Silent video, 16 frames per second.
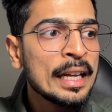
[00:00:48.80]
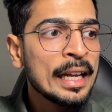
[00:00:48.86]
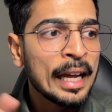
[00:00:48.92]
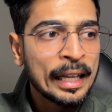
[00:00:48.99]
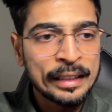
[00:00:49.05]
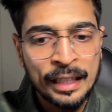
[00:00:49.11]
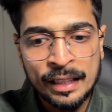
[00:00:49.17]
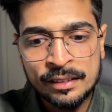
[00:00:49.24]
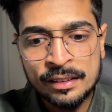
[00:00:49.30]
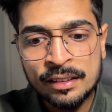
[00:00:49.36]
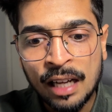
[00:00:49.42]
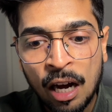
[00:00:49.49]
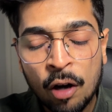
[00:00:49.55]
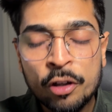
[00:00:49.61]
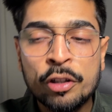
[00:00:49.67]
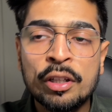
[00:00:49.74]
And that's it,
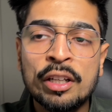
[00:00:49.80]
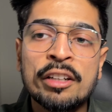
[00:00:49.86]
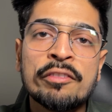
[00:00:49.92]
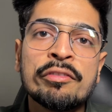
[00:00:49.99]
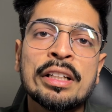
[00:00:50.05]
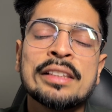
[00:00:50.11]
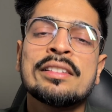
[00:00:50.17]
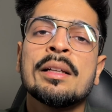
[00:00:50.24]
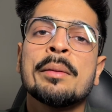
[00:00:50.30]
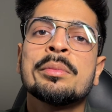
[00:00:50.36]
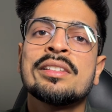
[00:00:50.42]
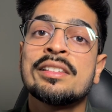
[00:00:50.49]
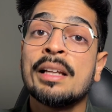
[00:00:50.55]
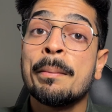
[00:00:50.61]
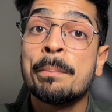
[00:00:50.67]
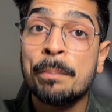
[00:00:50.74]
how you can fix them
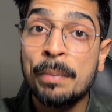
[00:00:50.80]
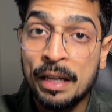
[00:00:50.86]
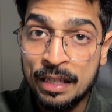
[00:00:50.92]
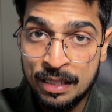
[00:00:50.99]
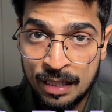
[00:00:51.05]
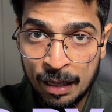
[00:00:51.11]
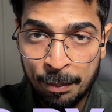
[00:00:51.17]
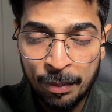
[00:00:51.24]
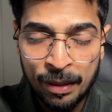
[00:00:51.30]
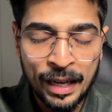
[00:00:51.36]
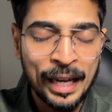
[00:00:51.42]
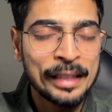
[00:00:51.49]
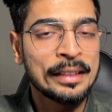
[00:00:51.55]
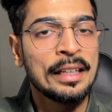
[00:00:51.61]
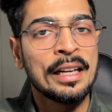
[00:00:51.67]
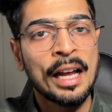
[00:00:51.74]
step by step.
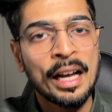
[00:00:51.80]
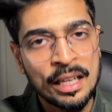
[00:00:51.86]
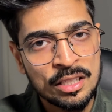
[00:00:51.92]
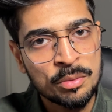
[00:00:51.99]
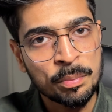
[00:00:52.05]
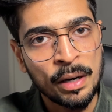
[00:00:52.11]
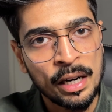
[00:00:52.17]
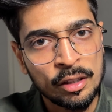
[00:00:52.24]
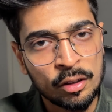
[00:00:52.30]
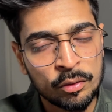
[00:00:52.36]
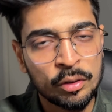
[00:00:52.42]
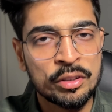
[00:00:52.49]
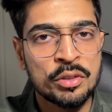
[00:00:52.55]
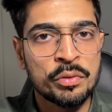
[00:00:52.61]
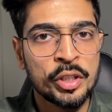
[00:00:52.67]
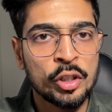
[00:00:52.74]
And the last part of
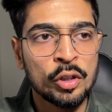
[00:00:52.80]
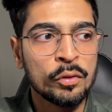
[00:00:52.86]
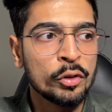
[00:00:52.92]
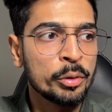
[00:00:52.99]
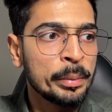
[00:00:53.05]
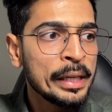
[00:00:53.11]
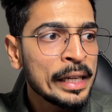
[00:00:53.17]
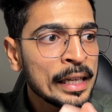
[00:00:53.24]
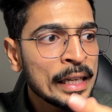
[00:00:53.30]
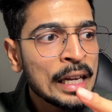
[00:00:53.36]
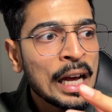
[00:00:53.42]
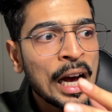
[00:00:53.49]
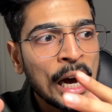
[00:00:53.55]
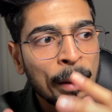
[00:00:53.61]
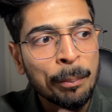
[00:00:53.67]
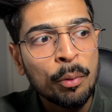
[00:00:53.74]
this video would be
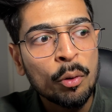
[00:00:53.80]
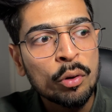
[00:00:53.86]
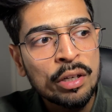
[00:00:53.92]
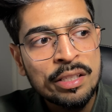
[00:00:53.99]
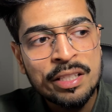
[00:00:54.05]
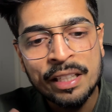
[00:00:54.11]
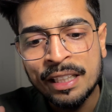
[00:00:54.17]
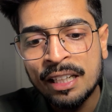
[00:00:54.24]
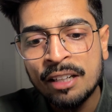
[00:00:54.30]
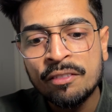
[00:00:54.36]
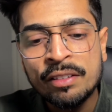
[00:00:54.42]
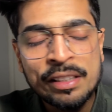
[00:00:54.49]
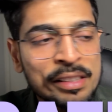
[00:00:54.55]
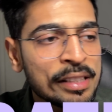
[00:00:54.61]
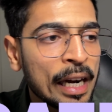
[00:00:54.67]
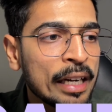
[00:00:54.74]
a bonus
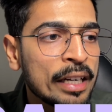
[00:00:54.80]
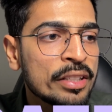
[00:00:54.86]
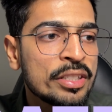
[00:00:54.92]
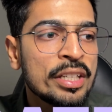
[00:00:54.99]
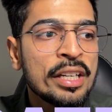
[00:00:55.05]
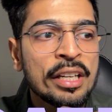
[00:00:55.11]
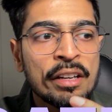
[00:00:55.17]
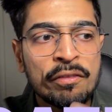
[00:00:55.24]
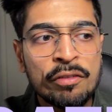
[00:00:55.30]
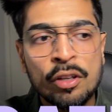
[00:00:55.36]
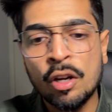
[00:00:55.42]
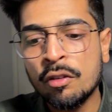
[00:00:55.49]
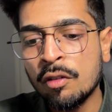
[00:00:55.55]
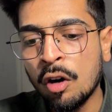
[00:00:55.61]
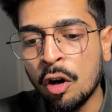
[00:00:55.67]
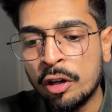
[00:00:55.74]
recovery strategy if you
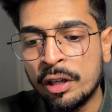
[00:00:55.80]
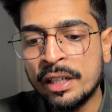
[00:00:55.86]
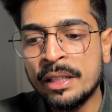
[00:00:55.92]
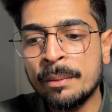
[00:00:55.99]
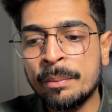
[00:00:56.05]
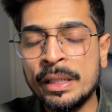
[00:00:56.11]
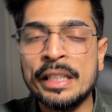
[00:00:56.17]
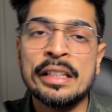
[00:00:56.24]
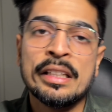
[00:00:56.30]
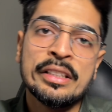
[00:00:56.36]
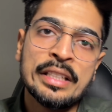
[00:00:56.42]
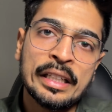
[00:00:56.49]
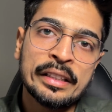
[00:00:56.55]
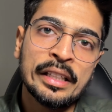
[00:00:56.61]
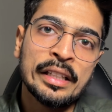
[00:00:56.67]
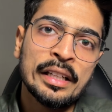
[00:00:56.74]
have already been
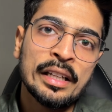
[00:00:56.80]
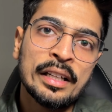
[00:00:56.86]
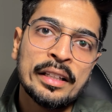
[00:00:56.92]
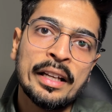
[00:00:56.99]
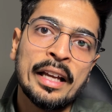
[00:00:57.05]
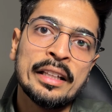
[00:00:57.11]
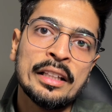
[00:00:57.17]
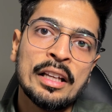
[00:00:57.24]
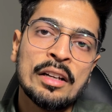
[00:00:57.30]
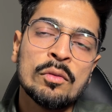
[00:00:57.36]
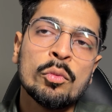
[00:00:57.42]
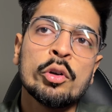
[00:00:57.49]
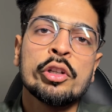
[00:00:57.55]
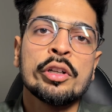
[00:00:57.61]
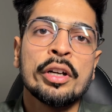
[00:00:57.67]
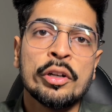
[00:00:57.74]
rejected, and then
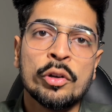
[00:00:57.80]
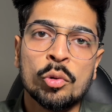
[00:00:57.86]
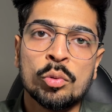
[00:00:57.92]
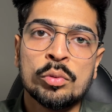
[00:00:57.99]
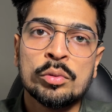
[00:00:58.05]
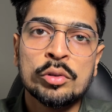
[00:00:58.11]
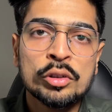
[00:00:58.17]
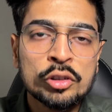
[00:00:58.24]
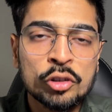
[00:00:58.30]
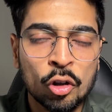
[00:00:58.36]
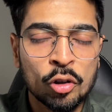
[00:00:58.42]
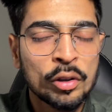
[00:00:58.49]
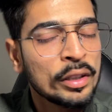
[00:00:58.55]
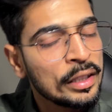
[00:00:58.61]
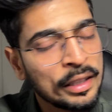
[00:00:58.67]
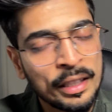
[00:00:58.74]
what you can do. So
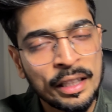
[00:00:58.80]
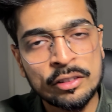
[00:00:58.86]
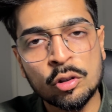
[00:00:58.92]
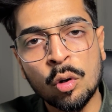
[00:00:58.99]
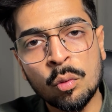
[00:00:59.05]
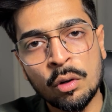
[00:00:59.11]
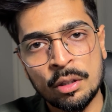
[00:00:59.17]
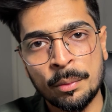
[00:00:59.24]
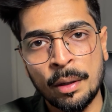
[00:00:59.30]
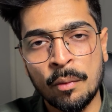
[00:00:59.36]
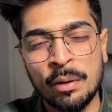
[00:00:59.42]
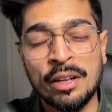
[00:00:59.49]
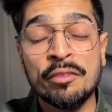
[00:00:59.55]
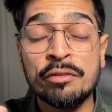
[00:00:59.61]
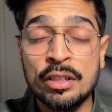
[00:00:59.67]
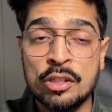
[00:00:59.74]
let's go one by
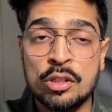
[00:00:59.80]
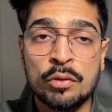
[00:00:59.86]
one. First